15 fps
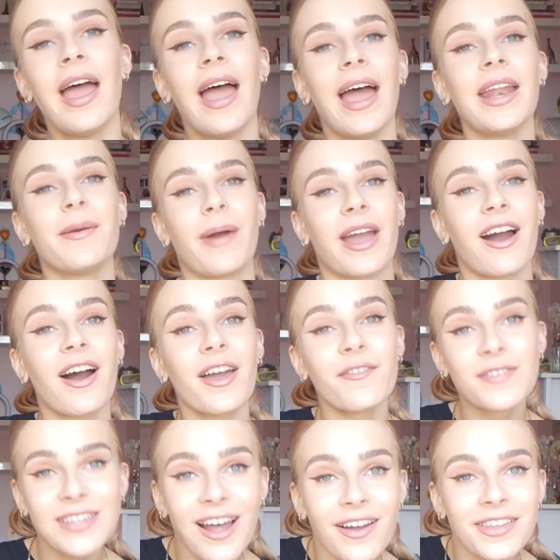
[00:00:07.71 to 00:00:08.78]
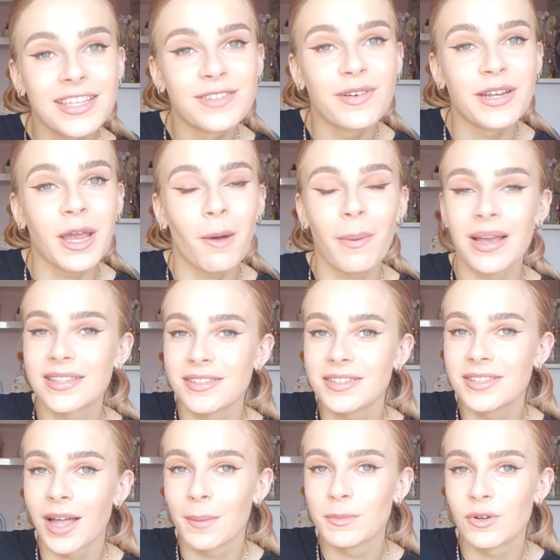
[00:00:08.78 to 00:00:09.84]
Anyway, I've started this video about 6
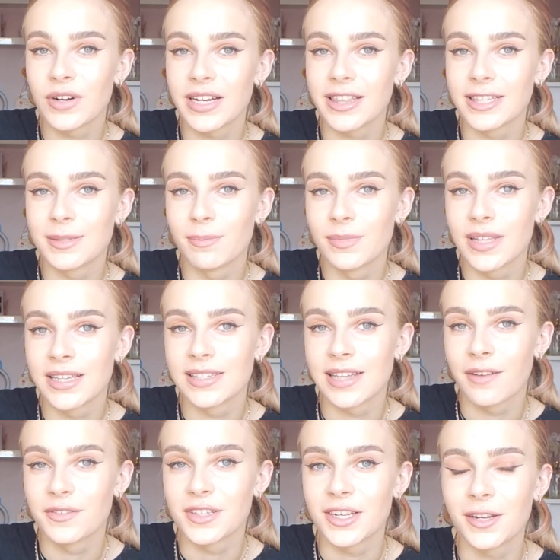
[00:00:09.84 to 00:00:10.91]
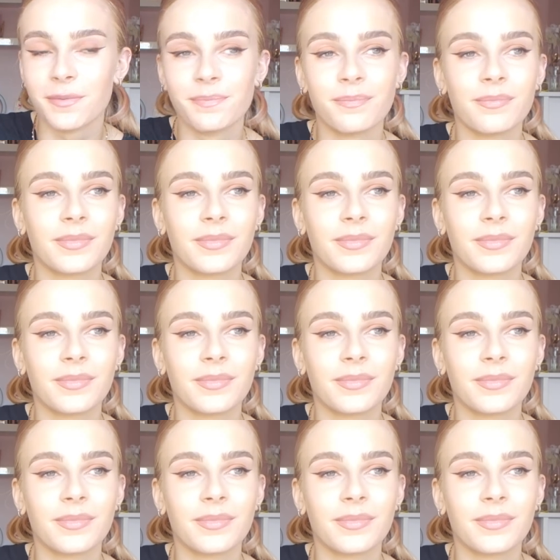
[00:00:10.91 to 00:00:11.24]
times already this afternoon,